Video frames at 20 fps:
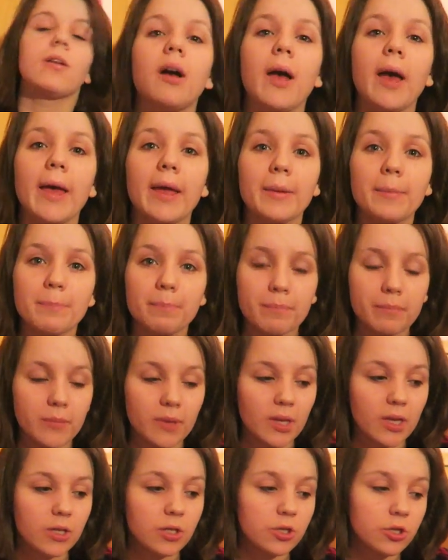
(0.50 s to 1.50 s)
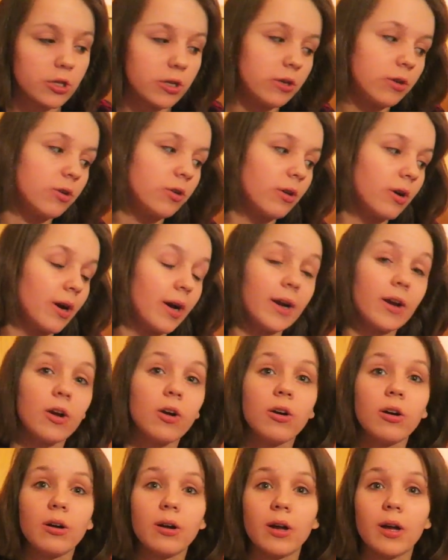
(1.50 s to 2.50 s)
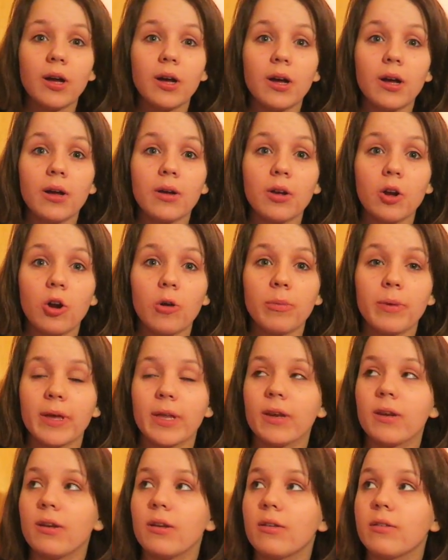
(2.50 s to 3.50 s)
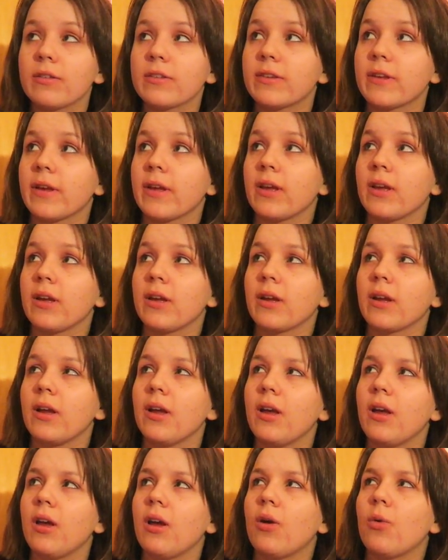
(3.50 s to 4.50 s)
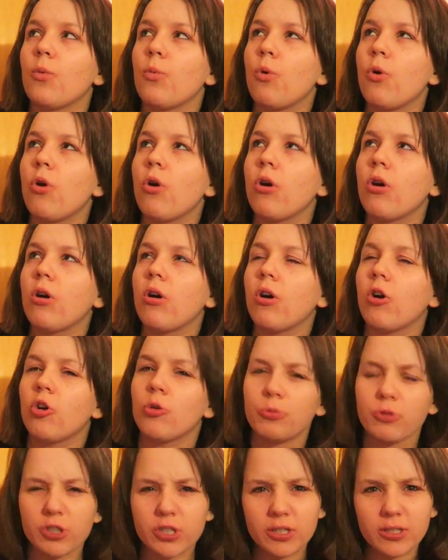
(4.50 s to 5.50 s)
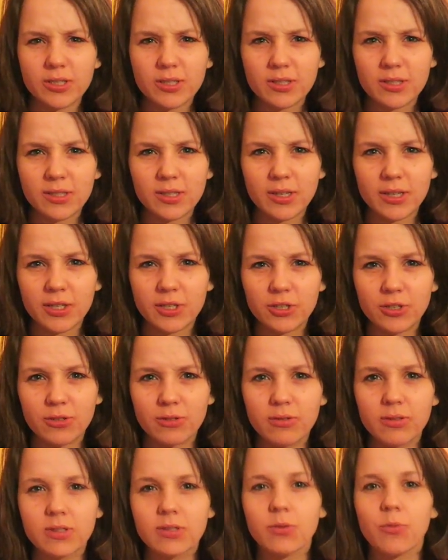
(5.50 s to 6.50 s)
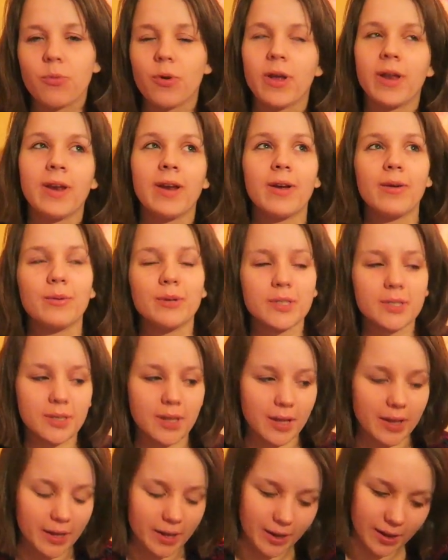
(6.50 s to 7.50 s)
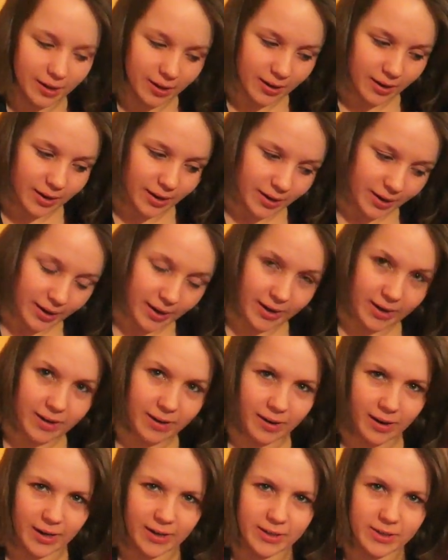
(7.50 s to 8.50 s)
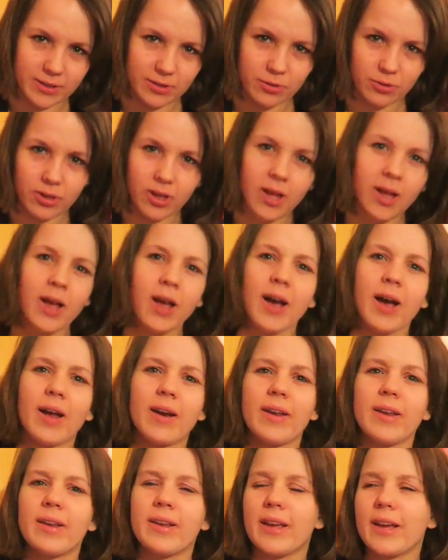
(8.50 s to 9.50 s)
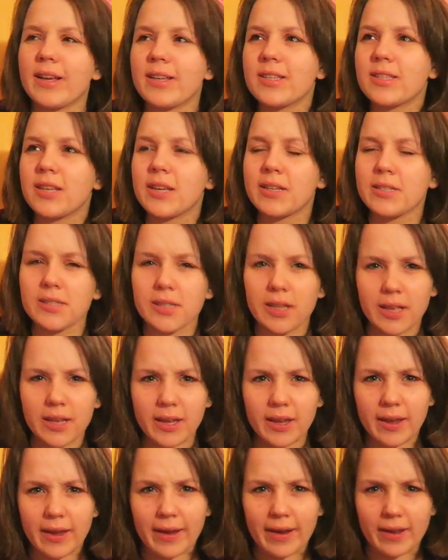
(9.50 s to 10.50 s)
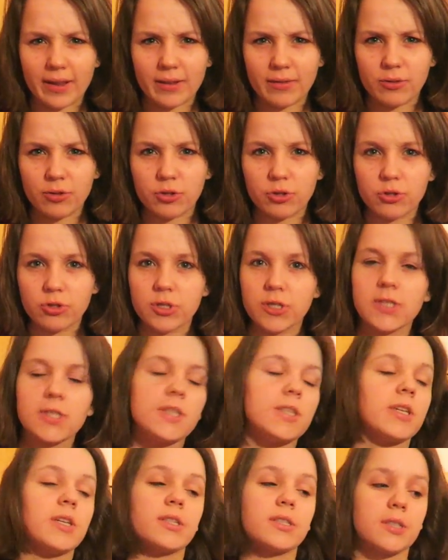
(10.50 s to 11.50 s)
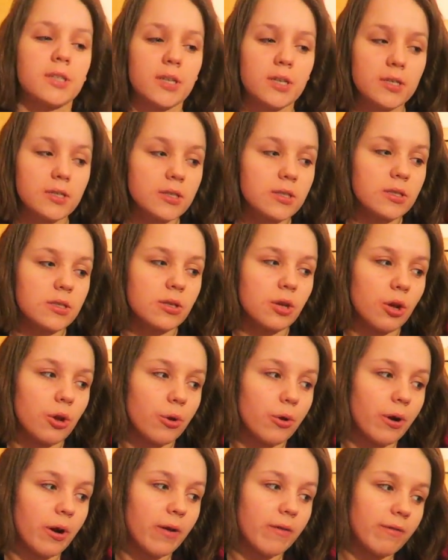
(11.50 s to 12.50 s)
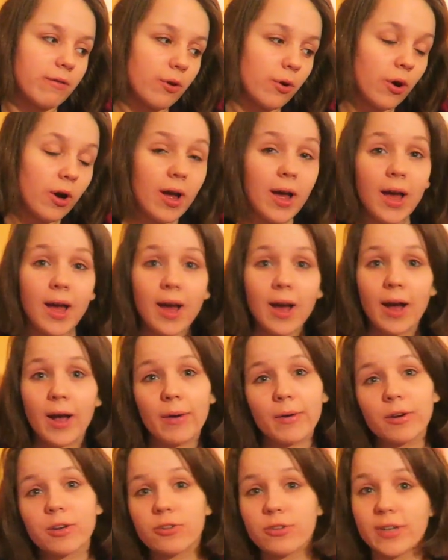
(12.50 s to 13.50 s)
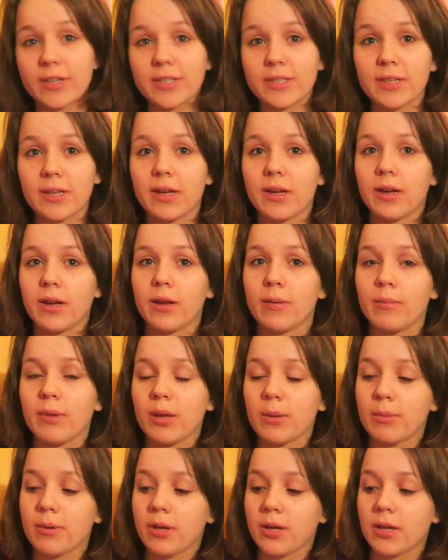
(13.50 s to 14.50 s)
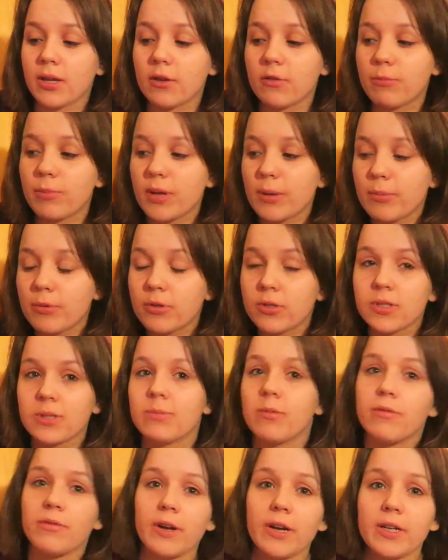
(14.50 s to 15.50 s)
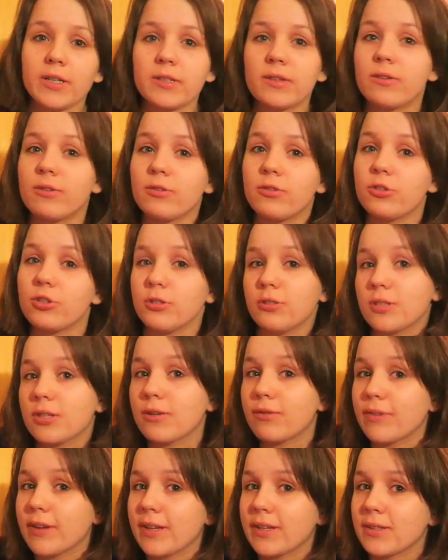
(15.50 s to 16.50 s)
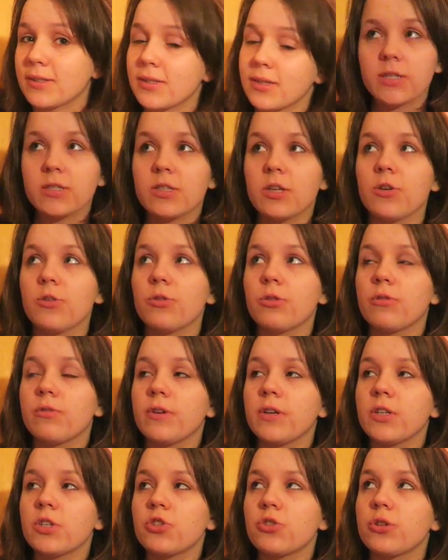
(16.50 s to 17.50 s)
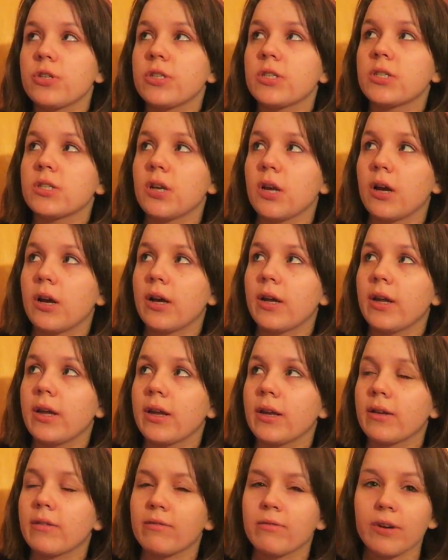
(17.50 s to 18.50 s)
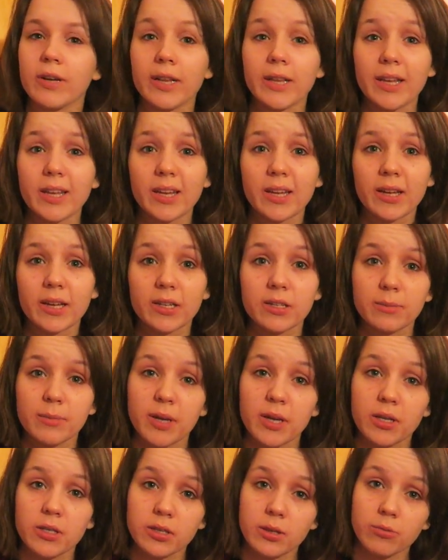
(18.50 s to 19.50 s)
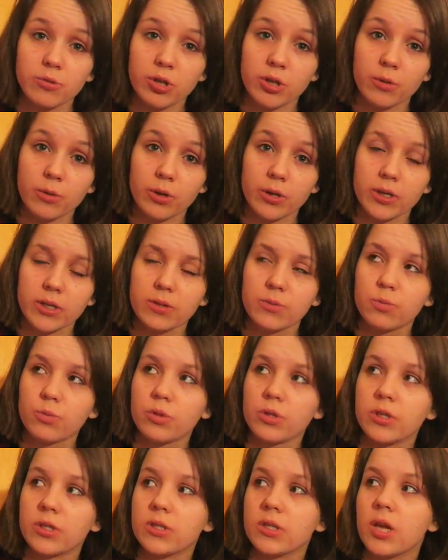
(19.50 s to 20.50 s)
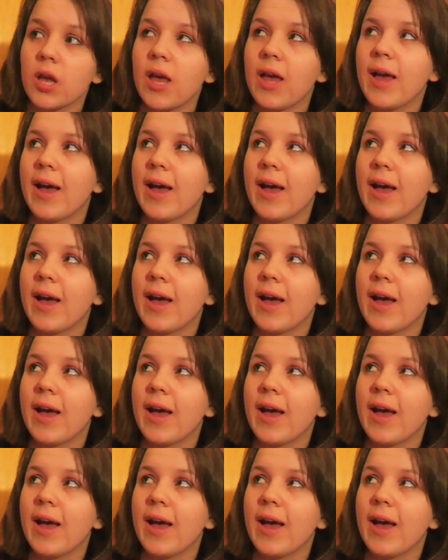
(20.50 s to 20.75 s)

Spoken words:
Hey, so I got a comment saying what options did I choose when I was like in high school, and I guess that's like A-level or GCSEs, so I thought I would address that and maybe give people some advice on choosing things. So the first choice I really had to make subject-wise was